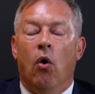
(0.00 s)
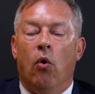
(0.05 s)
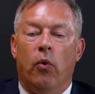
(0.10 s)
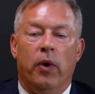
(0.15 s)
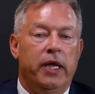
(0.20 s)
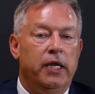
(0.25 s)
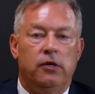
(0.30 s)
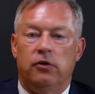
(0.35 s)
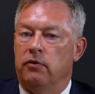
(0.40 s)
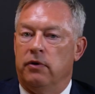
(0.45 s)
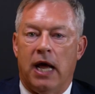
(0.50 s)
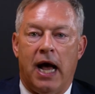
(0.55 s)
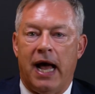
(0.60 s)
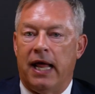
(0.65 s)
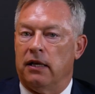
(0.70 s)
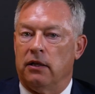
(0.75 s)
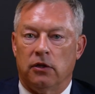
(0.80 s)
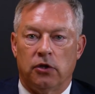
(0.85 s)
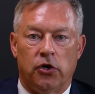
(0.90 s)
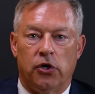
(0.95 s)
We do
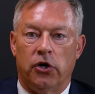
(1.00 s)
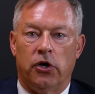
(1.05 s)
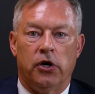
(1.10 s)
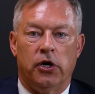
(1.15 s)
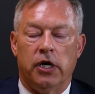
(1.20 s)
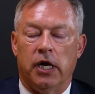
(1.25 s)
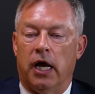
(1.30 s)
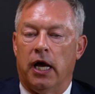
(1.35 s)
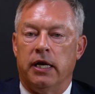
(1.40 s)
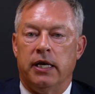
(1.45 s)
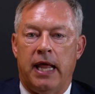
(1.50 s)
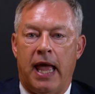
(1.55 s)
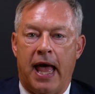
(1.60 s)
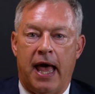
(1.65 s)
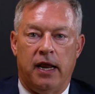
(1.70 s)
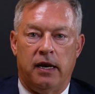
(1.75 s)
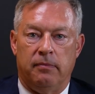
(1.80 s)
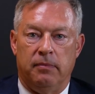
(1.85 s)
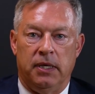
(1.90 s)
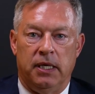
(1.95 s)
not learn
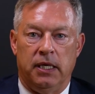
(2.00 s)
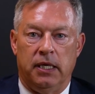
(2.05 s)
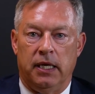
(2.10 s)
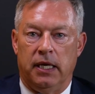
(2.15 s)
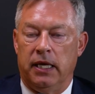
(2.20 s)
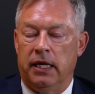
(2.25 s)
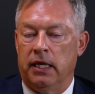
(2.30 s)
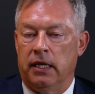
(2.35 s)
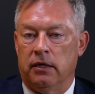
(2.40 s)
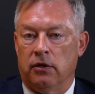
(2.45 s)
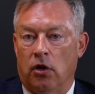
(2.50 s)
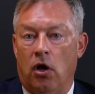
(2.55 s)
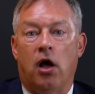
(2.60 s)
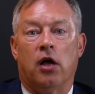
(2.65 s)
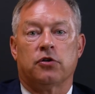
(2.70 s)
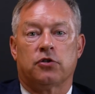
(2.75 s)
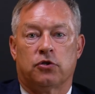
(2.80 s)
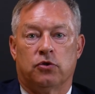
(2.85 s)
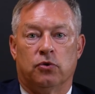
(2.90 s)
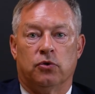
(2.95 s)
anatomy in
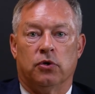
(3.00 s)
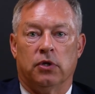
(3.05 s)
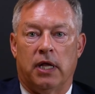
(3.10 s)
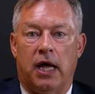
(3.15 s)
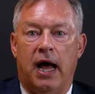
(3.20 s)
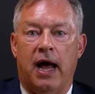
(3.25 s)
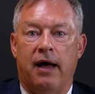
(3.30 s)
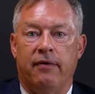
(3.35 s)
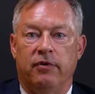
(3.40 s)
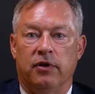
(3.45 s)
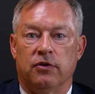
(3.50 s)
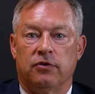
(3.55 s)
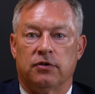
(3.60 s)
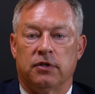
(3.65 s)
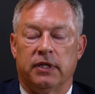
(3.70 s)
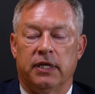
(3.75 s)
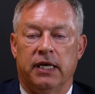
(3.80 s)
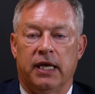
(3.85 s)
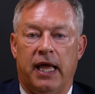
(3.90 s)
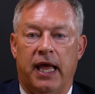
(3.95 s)
law school,
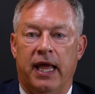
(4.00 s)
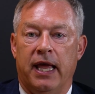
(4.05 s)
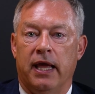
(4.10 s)
obviously,